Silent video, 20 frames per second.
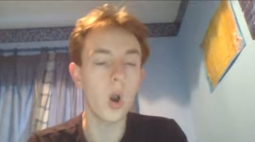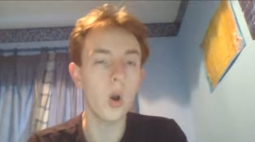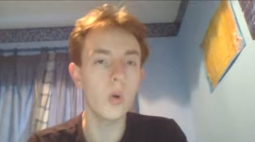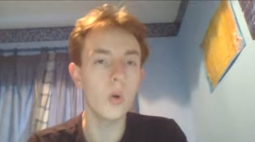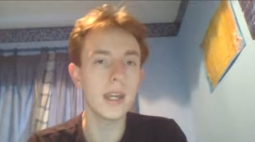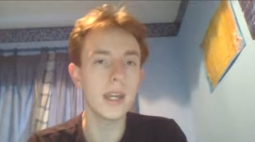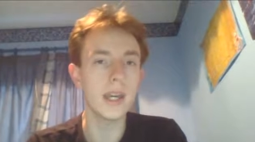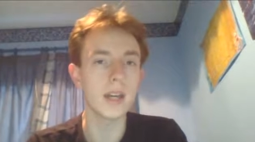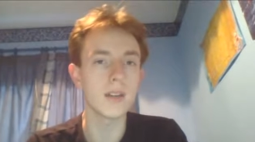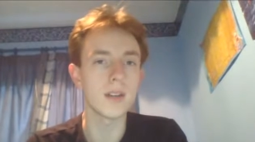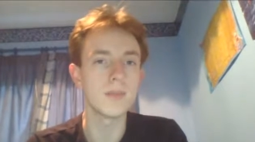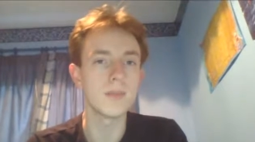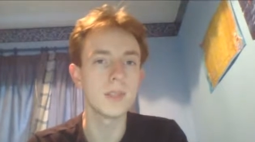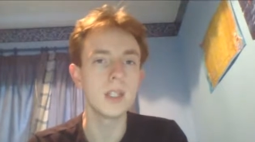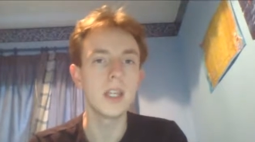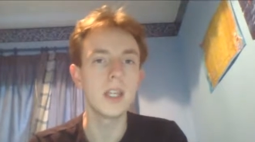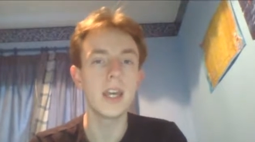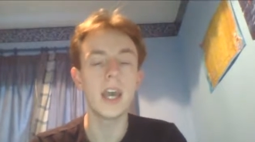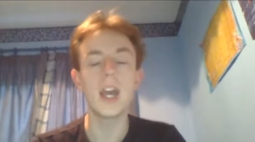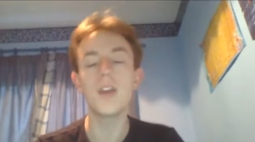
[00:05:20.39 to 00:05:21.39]
Oh yeah,
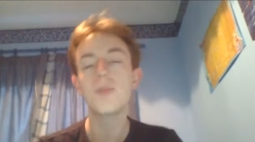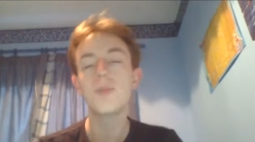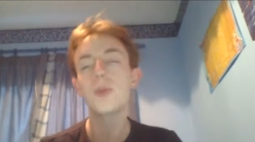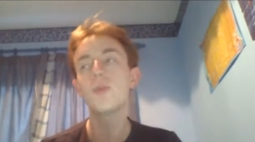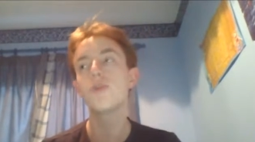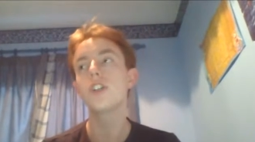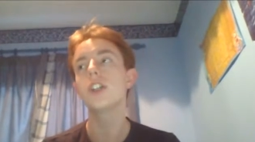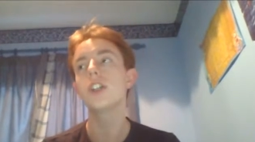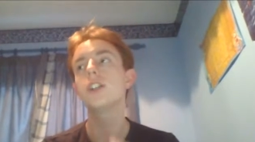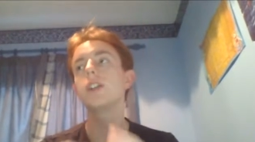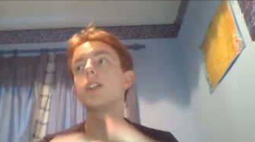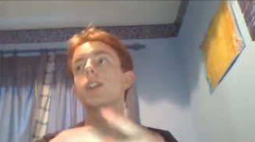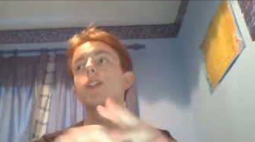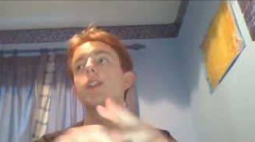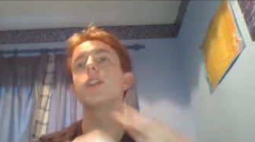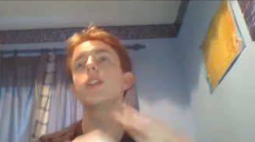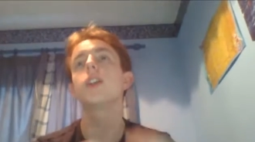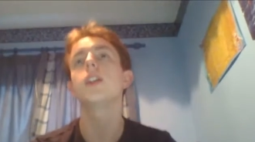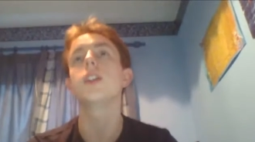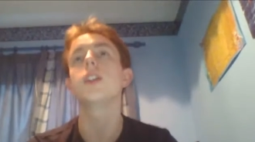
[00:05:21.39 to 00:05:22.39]
I've been reading
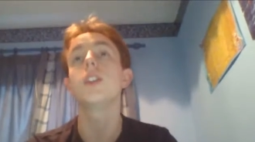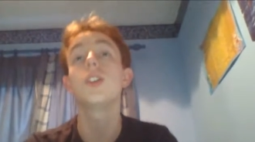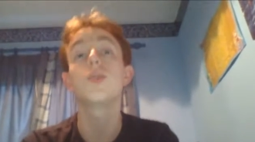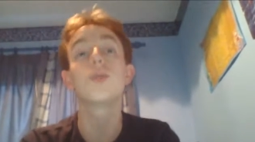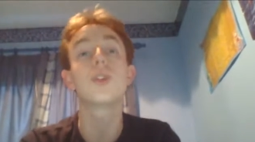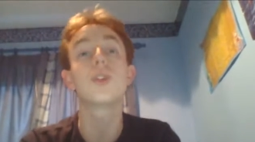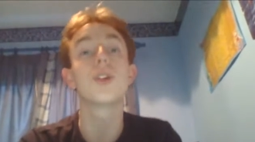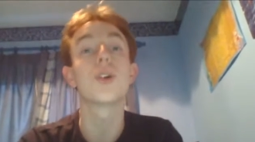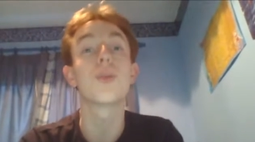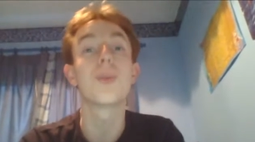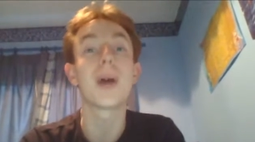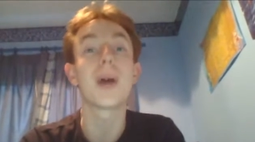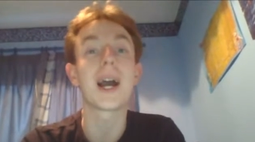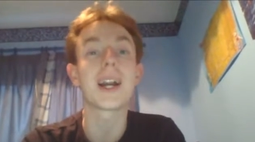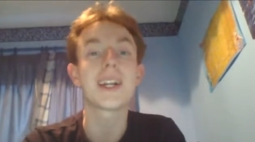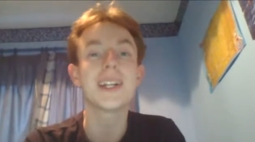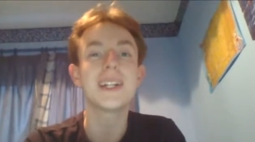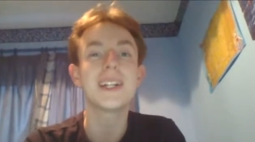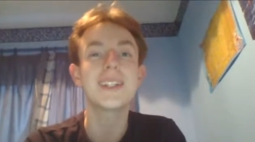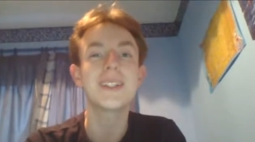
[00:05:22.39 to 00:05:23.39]
the Yu-Gi-Oh
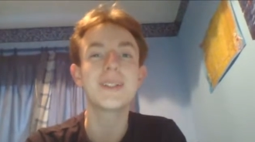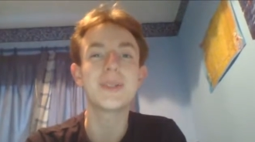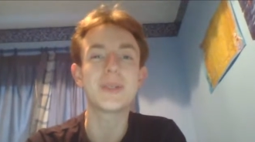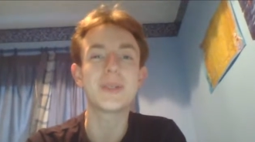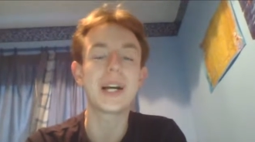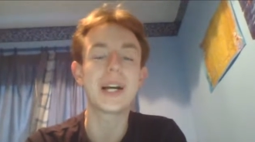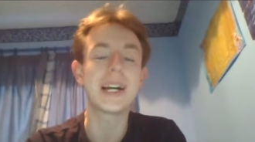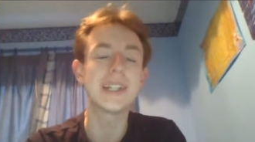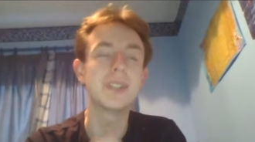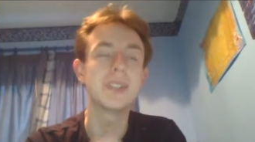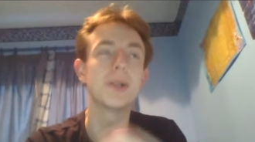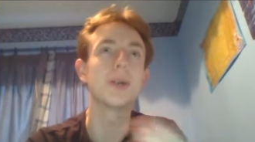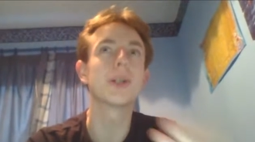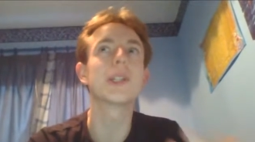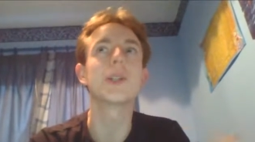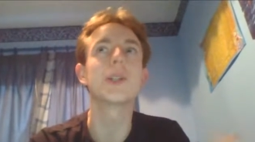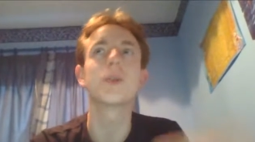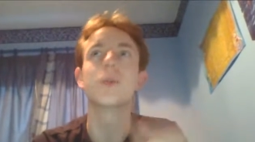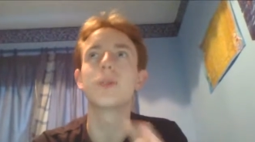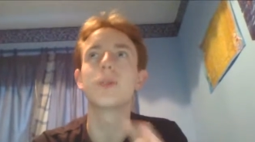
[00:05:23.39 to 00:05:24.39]
manga. I know,
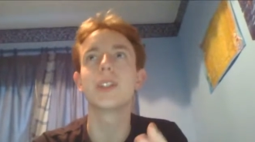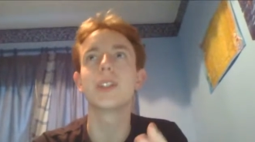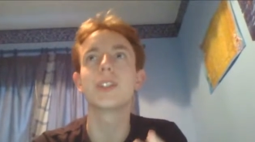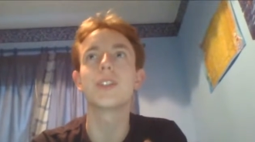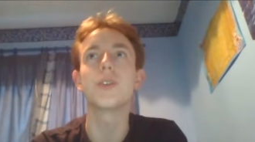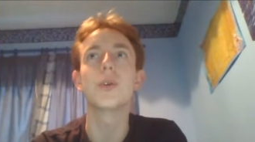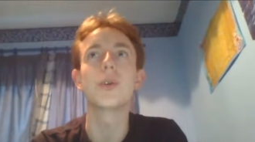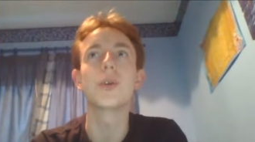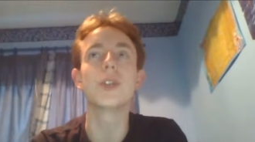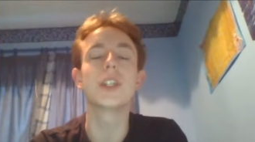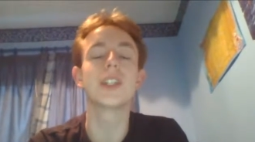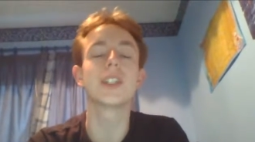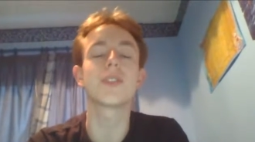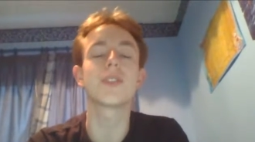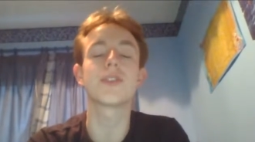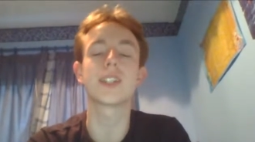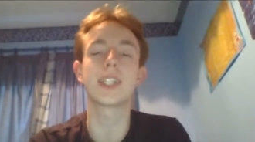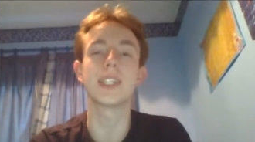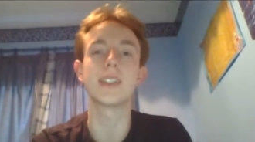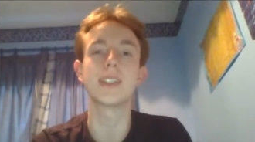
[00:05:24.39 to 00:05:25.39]
I know, it's nerdy and
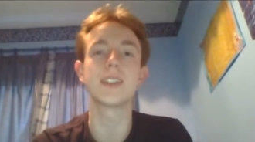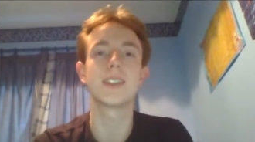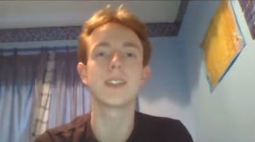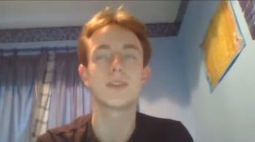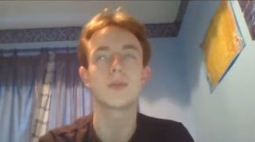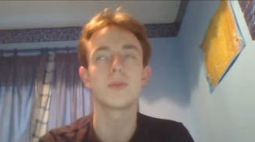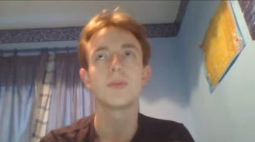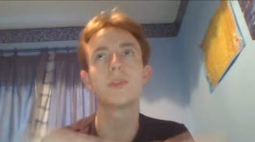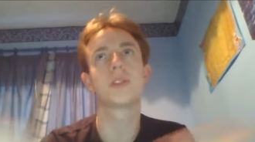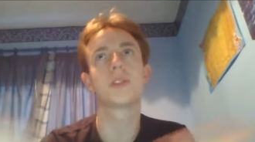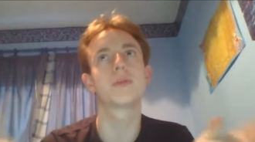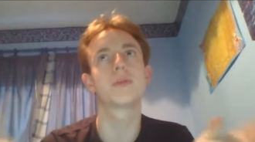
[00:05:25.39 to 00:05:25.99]
it's for kids.